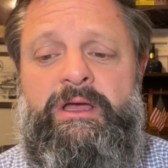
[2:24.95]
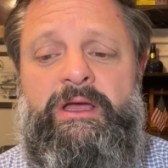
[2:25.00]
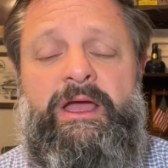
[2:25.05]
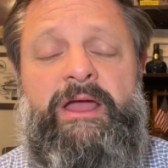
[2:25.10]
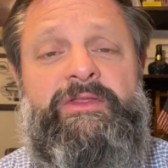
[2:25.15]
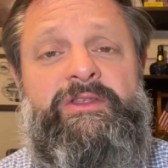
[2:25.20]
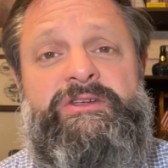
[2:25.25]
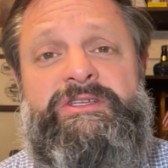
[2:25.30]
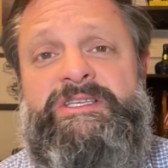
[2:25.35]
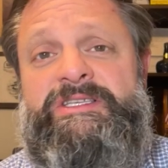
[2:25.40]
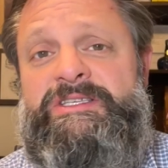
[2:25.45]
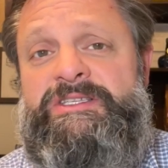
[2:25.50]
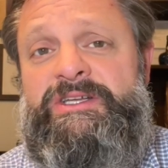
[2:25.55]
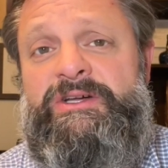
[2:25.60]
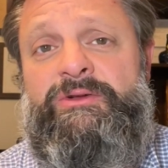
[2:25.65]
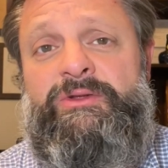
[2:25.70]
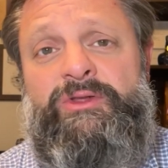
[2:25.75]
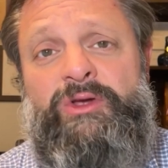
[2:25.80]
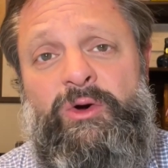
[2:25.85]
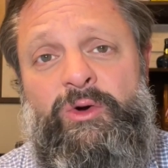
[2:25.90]
and there's
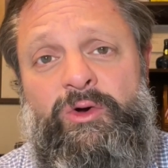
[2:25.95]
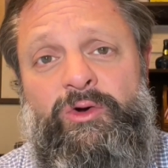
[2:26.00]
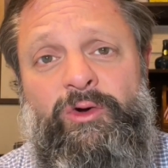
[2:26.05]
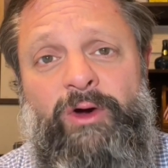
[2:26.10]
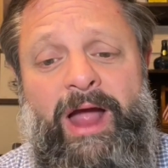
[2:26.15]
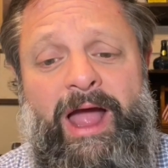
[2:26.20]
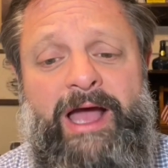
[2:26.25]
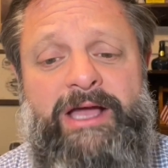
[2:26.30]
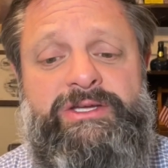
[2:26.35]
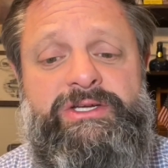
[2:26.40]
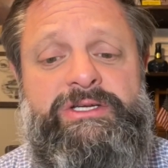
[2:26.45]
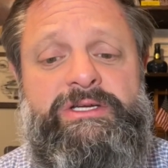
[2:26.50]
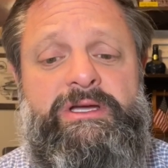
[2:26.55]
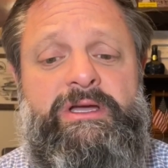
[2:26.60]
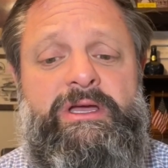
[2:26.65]
still no crash.